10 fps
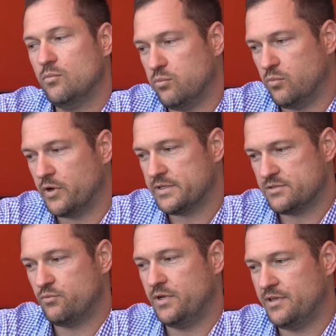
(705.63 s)

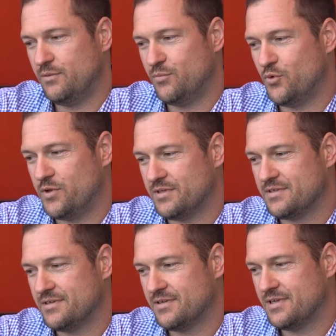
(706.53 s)
what's really
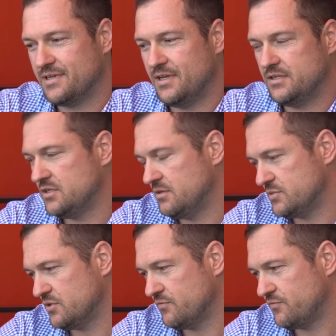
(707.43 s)
important in
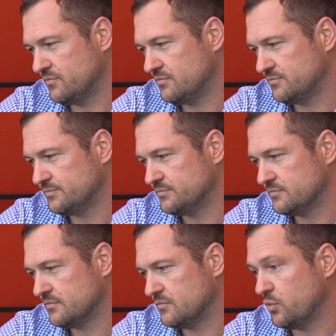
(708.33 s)
terms of
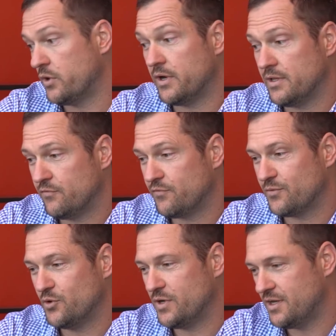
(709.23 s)
where I live,
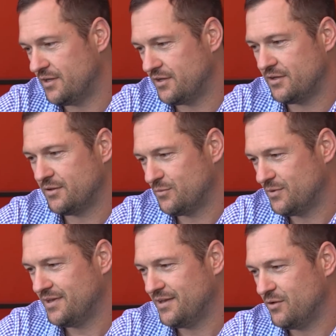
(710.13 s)
who I, you know,
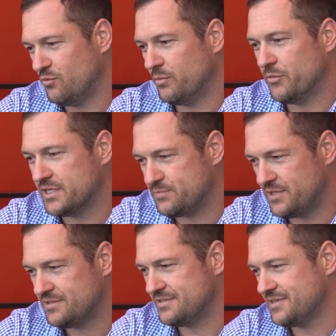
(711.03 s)
what my
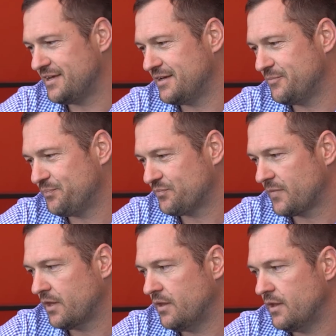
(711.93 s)
expenses are,
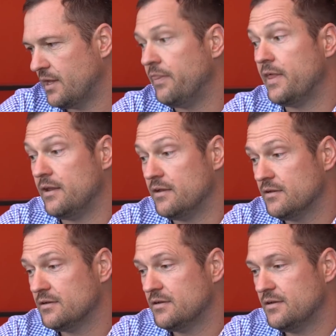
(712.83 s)
and
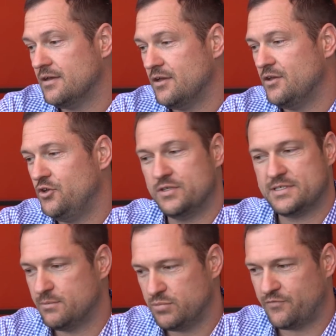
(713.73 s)
then you
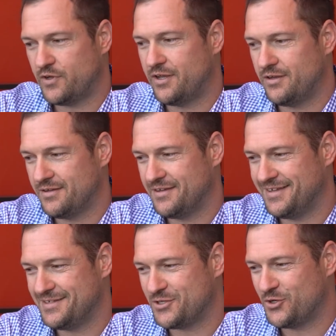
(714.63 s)
just simplify
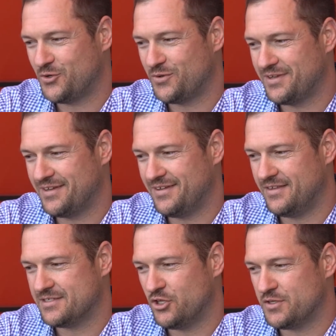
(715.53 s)
it. So
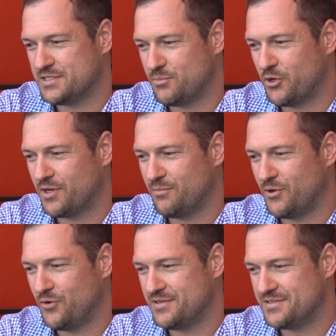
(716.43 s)
there's a lot of smoke and
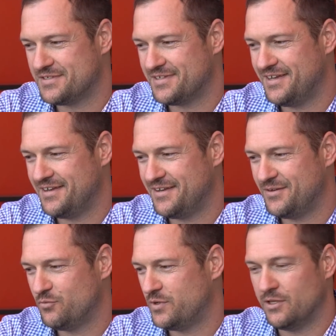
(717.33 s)
mirrors
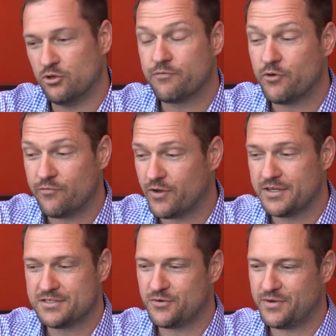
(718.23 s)
in when you look for
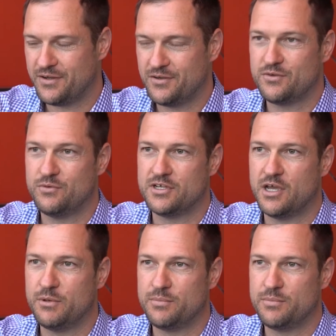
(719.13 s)
advice around retirement